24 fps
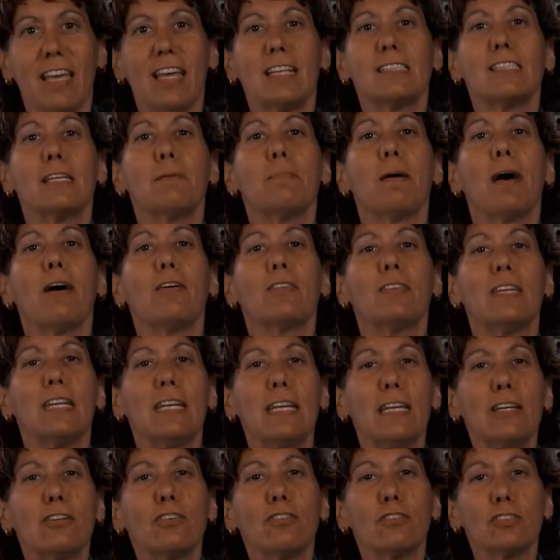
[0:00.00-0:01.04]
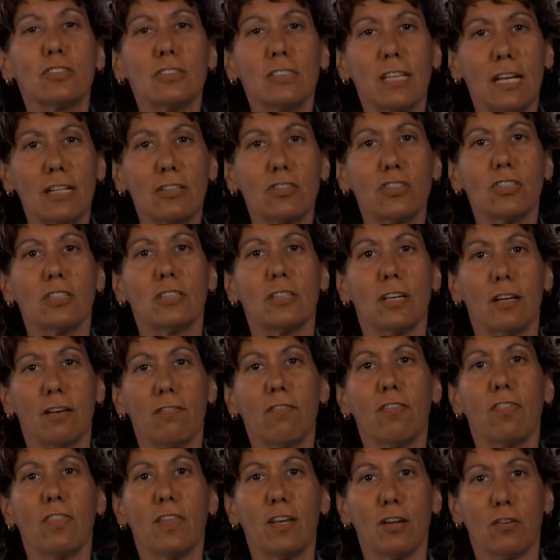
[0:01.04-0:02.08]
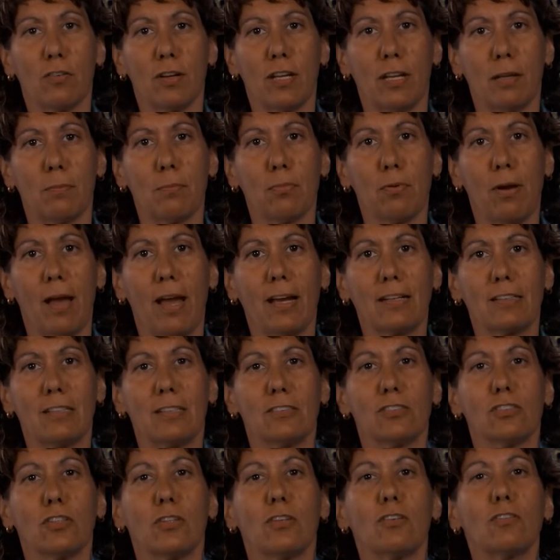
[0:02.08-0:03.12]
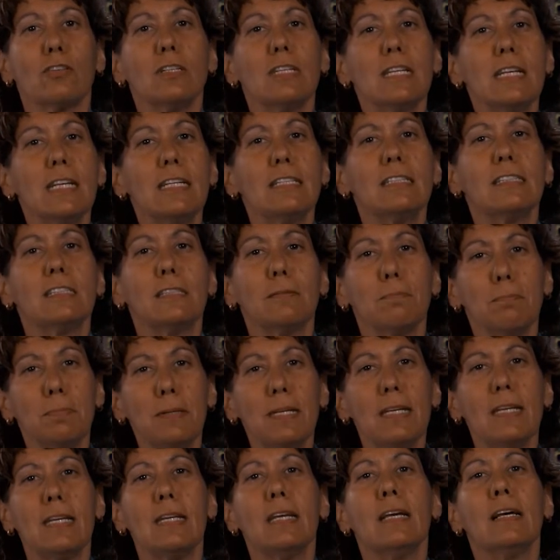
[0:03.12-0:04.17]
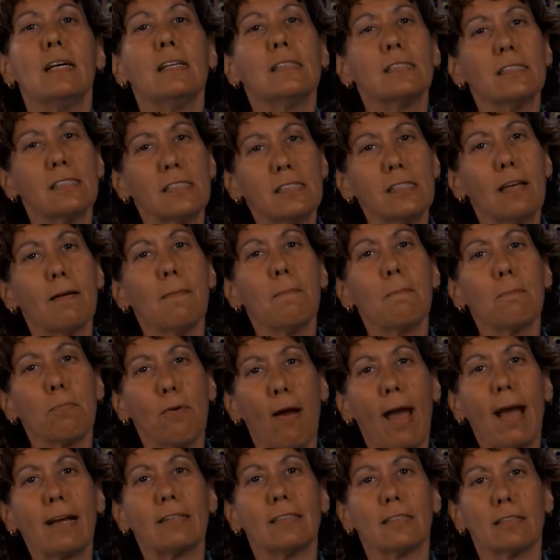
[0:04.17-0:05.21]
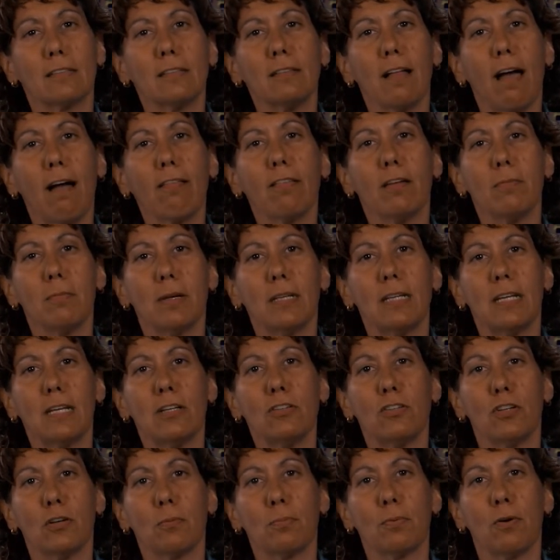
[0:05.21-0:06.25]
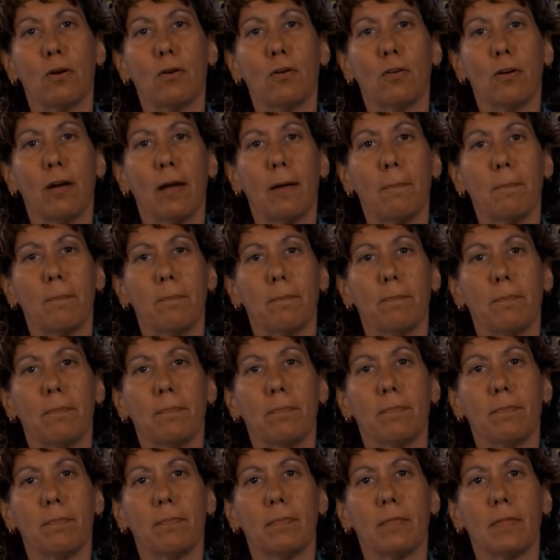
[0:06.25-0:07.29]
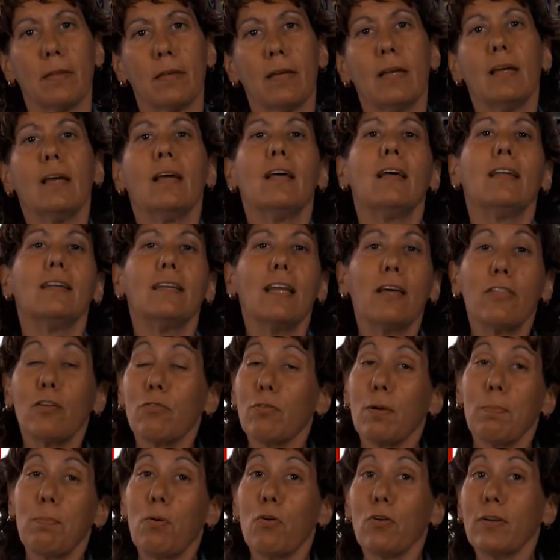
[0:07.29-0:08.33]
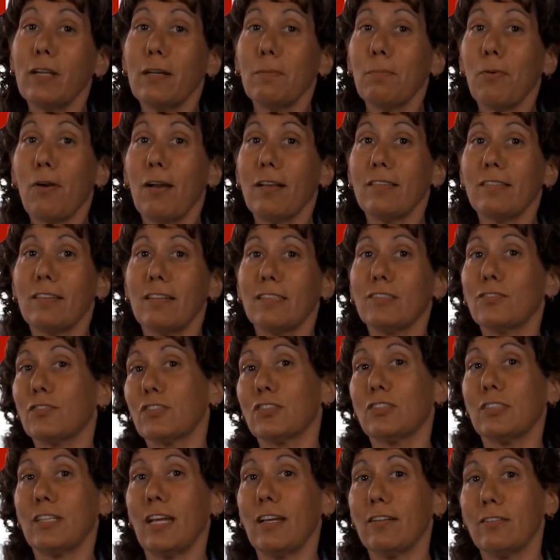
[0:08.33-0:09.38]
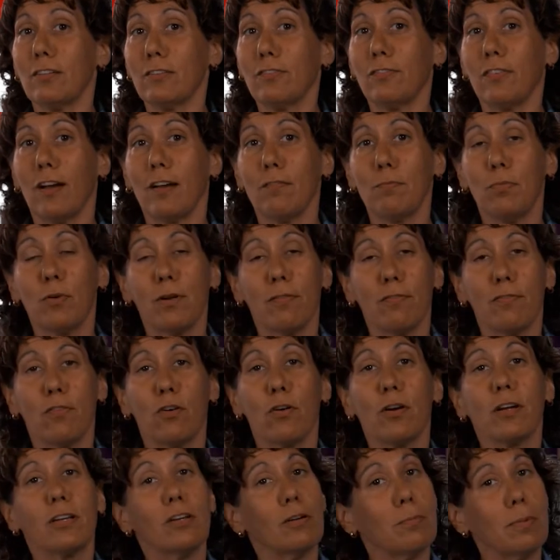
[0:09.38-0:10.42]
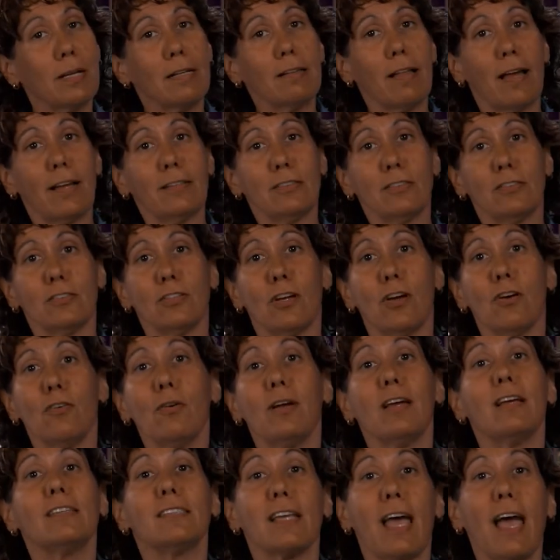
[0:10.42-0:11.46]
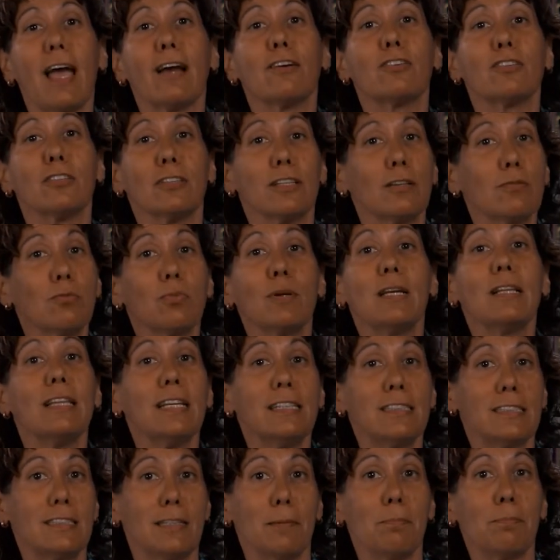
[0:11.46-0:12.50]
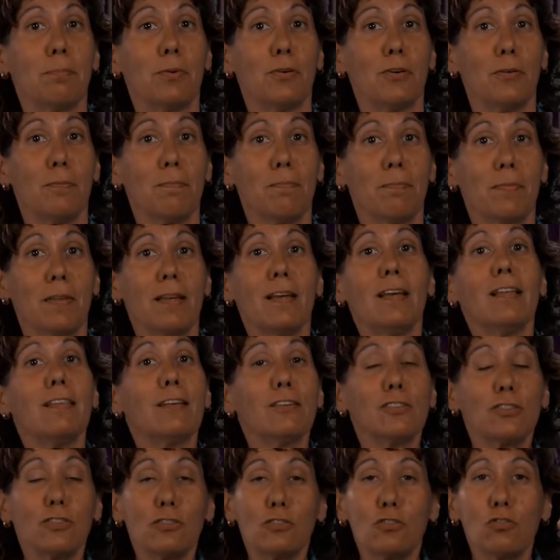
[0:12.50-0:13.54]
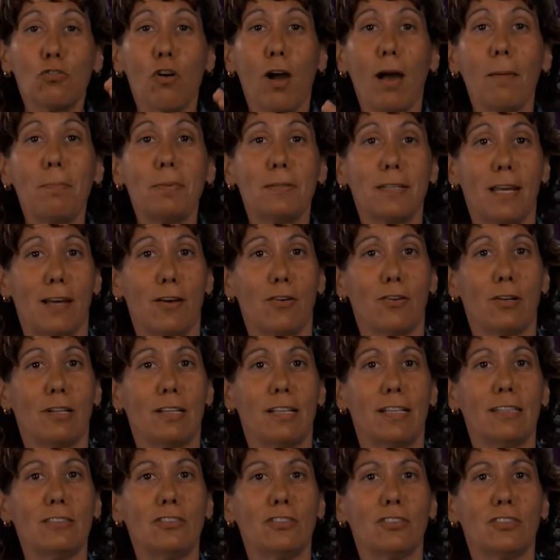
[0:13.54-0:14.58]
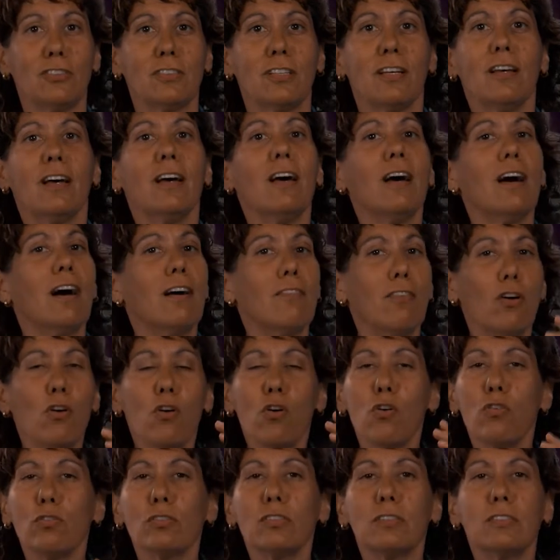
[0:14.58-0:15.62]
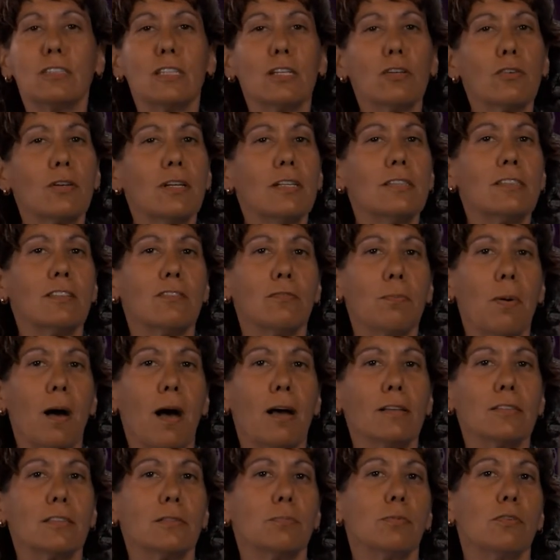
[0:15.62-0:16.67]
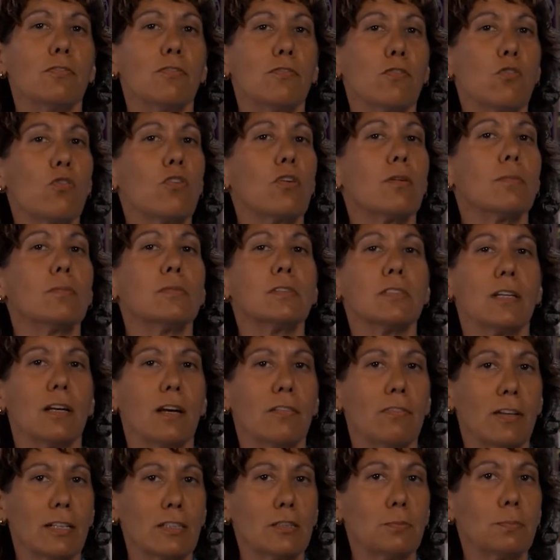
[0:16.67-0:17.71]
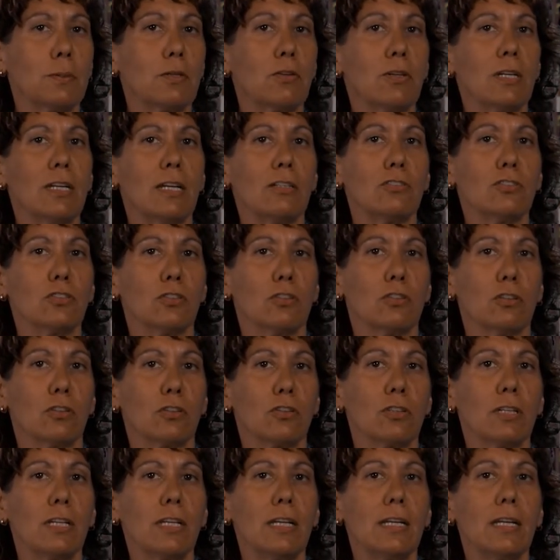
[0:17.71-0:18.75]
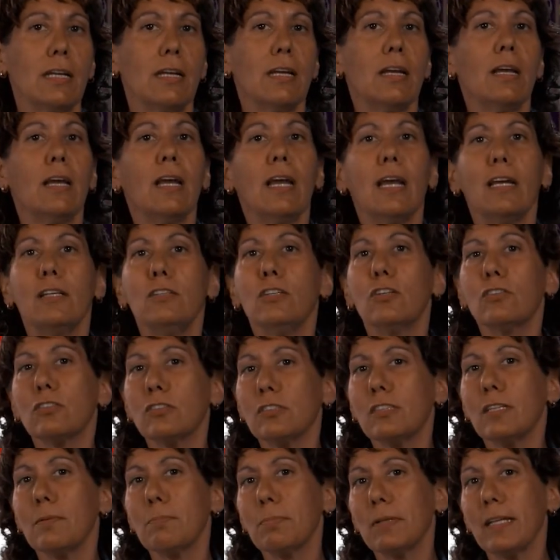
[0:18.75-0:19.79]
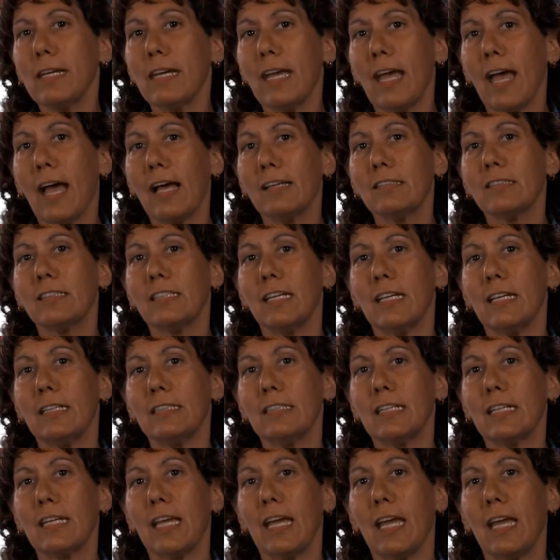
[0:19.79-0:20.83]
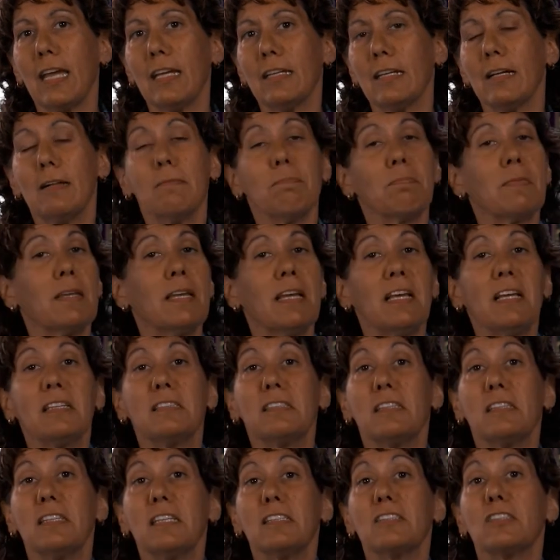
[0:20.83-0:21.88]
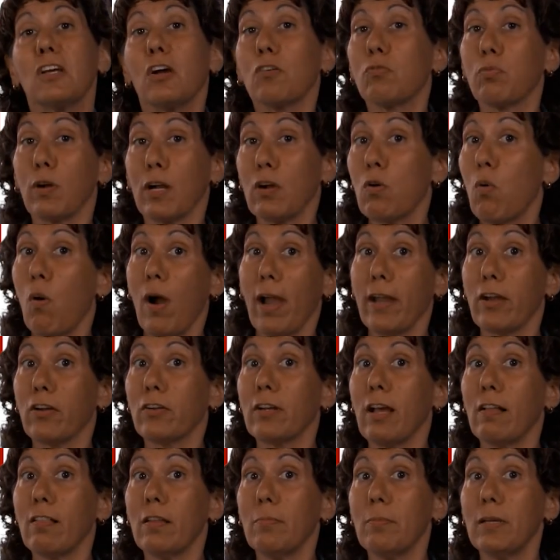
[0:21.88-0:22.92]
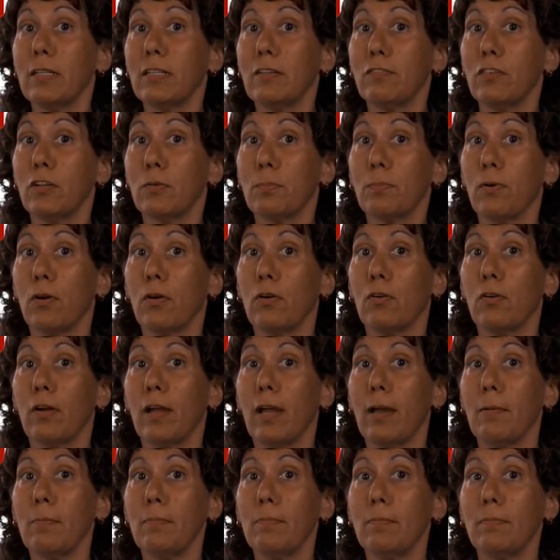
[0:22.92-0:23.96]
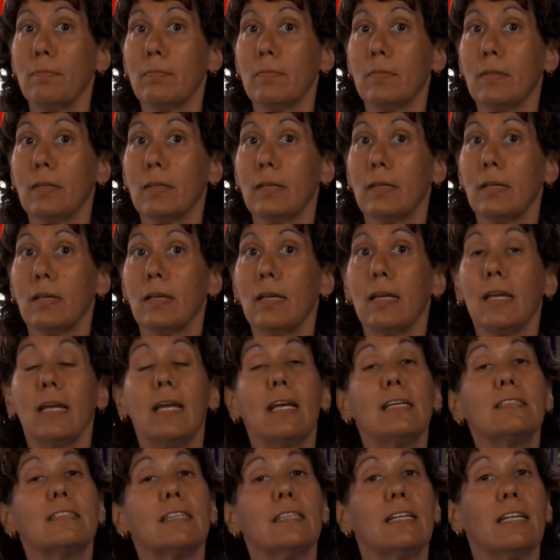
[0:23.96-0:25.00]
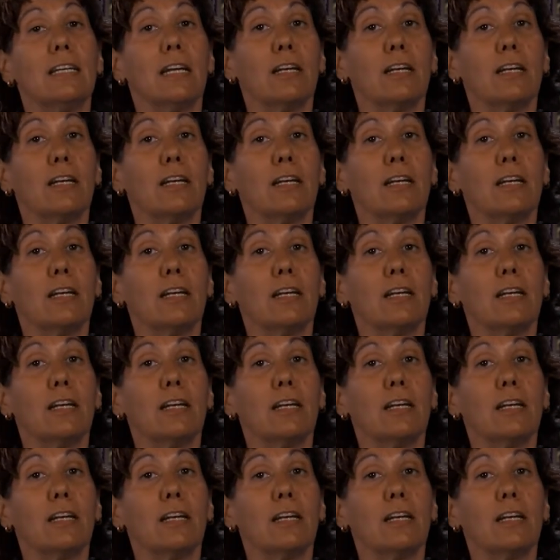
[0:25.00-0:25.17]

It's about the intersection of theory and practice. So there needs to be some practical element in your program. Now, the reporting process for Standard 5.4, you'll be glad to know, is actually really simple. There's a drop-down list of a whole series of possible forms of experiential learning, and you're simply asked to indicate, is this a required element of your program? Is it an